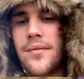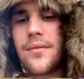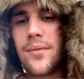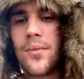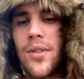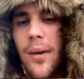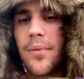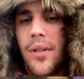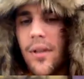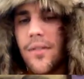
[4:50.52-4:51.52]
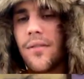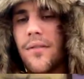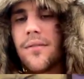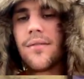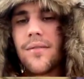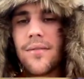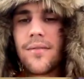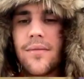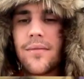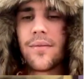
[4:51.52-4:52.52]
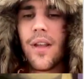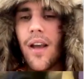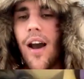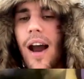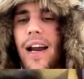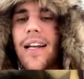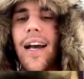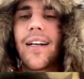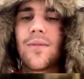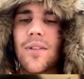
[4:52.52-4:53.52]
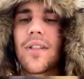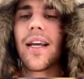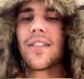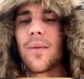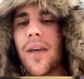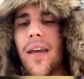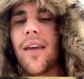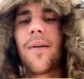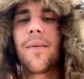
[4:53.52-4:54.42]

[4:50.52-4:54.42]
All right. What's up, dude? All right, guys. Well, it's nice to meet you.